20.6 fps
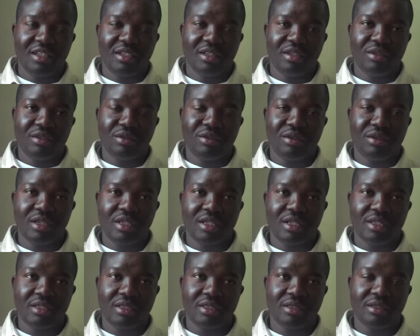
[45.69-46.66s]

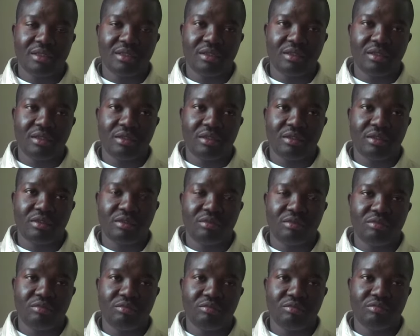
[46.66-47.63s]
as a
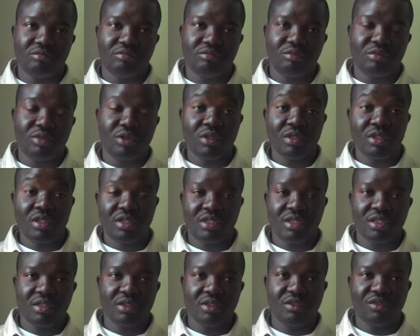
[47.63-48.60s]

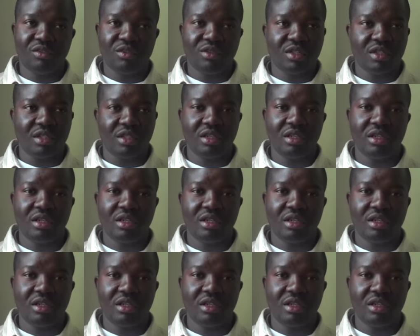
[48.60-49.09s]
policy officer,